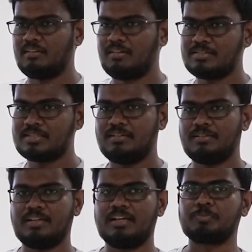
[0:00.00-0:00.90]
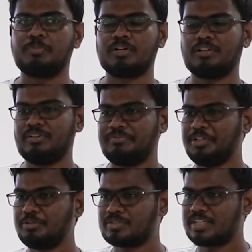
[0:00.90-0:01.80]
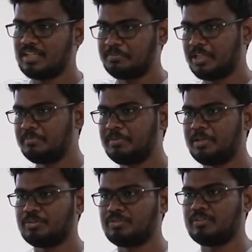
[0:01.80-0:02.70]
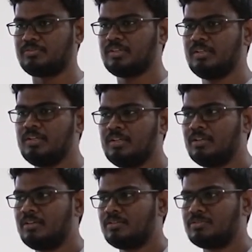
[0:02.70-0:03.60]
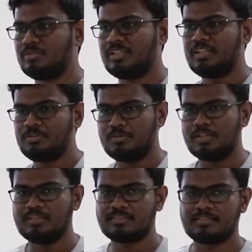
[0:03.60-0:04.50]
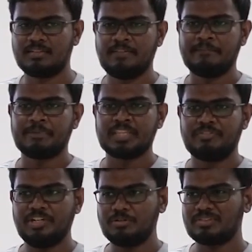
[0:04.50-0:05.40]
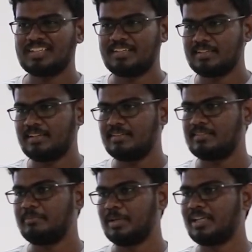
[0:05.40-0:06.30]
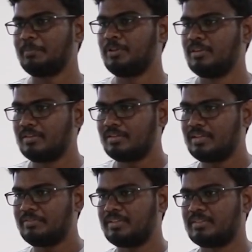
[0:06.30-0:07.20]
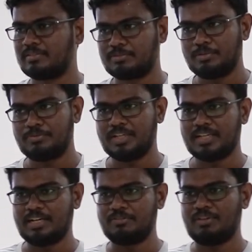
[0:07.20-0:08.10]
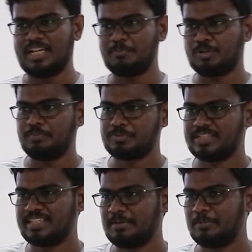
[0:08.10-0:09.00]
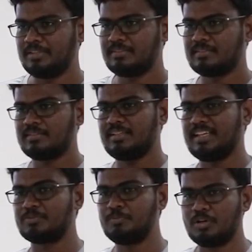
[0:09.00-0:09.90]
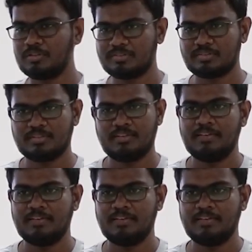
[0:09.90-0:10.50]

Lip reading: launched as part of an Windows 10 update by Microsoft. So their goal is, Windows currently runs in multiple devices. So we have laptops, tablets, Xbox.